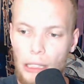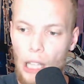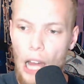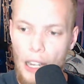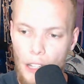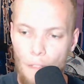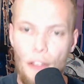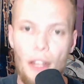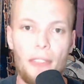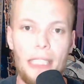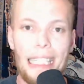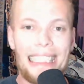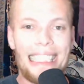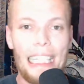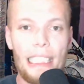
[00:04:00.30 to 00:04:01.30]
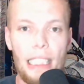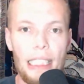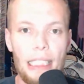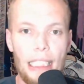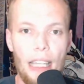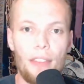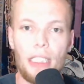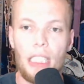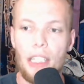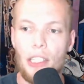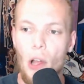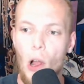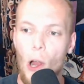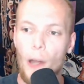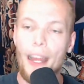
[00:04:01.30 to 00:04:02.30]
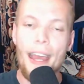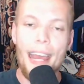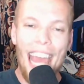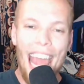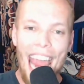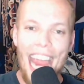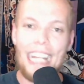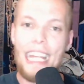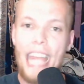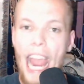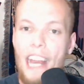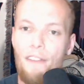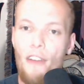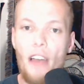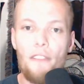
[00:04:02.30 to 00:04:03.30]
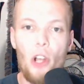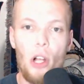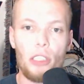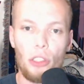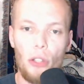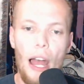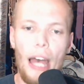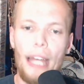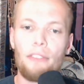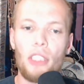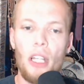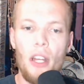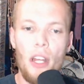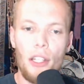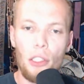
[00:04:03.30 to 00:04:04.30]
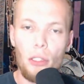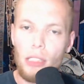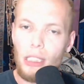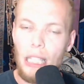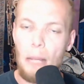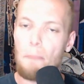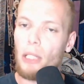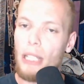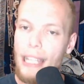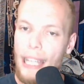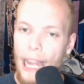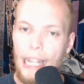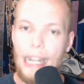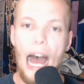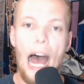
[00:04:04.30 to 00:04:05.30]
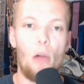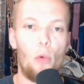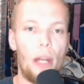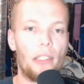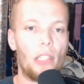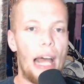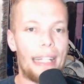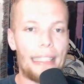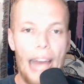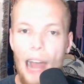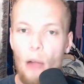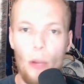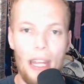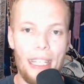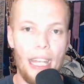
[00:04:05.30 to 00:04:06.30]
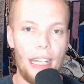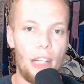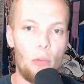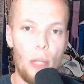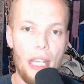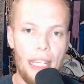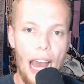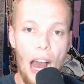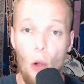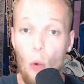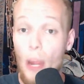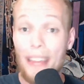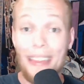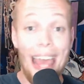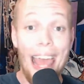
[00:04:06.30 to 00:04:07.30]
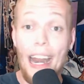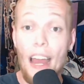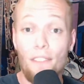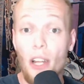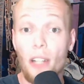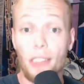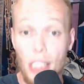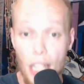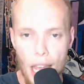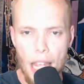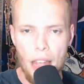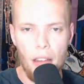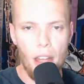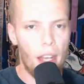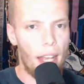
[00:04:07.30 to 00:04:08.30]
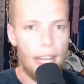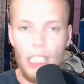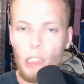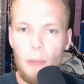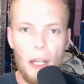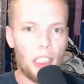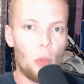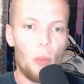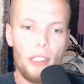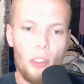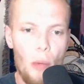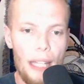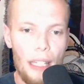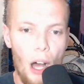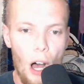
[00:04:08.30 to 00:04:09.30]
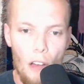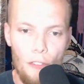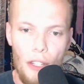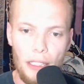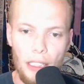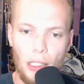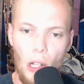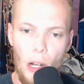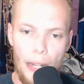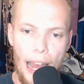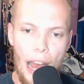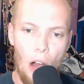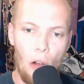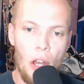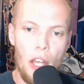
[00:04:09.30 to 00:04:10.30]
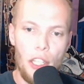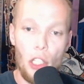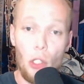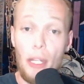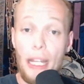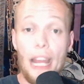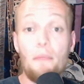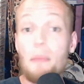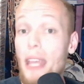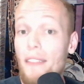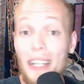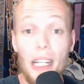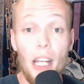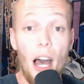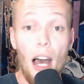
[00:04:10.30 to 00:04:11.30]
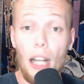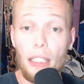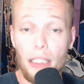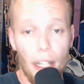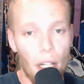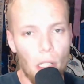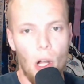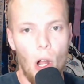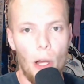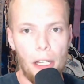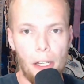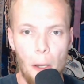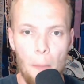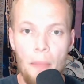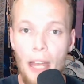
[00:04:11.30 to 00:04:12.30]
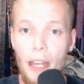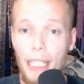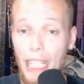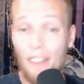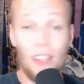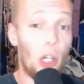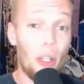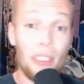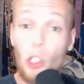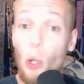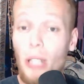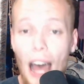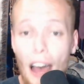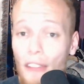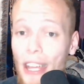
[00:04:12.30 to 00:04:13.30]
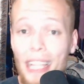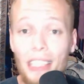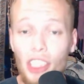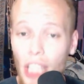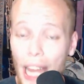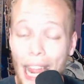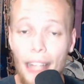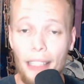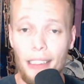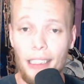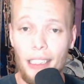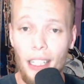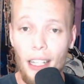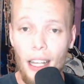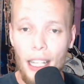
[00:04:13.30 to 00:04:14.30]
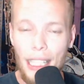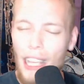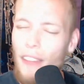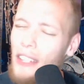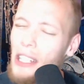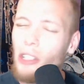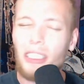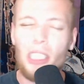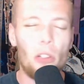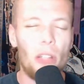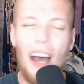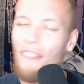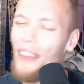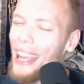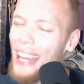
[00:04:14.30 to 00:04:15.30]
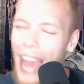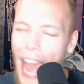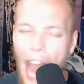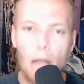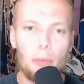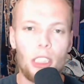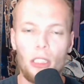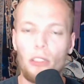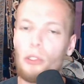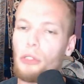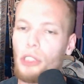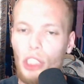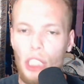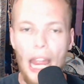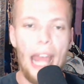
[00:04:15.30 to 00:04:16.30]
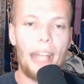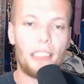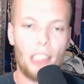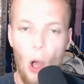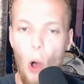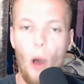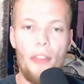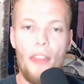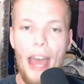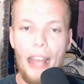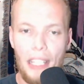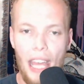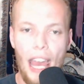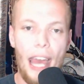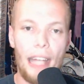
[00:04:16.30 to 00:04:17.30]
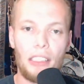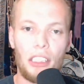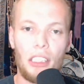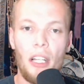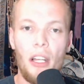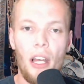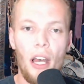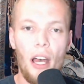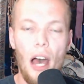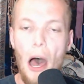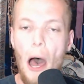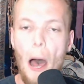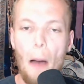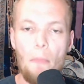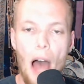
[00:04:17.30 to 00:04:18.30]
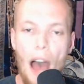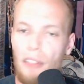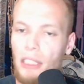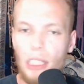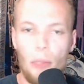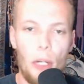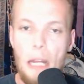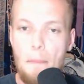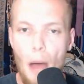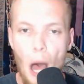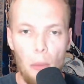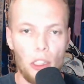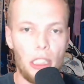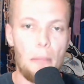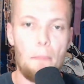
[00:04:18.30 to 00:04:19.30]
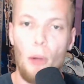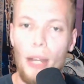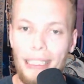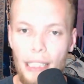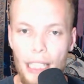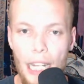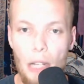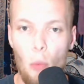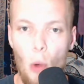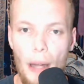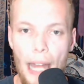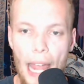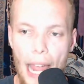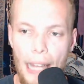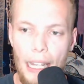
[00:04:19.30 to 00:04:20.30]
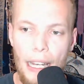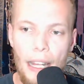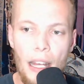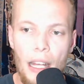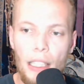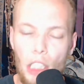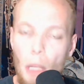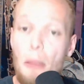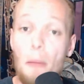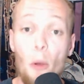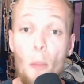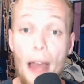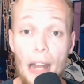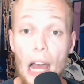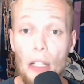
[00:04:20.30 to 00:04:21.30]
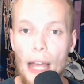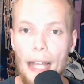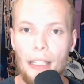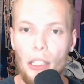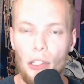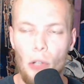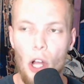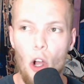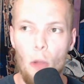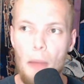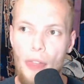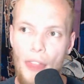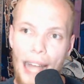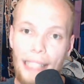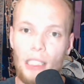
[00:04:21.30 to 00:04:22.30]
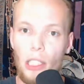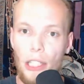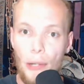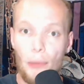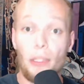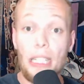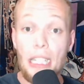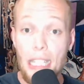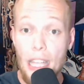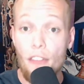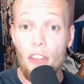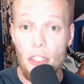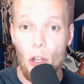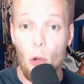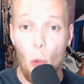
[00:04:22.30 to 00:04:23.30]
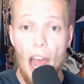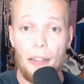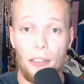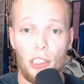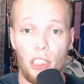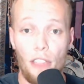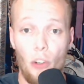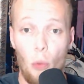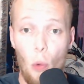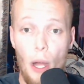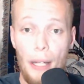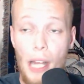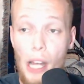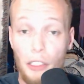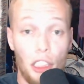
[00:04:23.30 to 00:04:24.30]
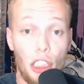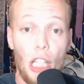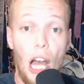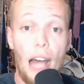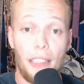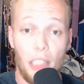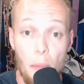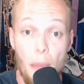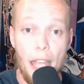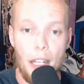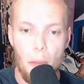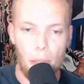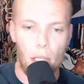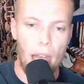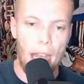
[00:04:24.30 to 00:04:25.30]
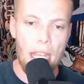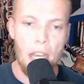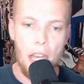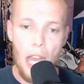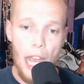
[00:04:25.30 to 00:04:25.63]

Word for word: It was a lot of the fifteen, sixteen, seventeen-yard, eighty, eighty-five-yard drives. You simply cannot win like that week in and week out in the N F L today, and especially with the way the offenses are now. You look at him giving uh, Derek Carr here, giving Chris Olave a chance, giving Chris Olave an absolute chance on that catch. Um, obviously, where he bobbles it, brings it in one-handed. Some people might not like the throw, but that's literally giving your wide receiver one a shot to make a play.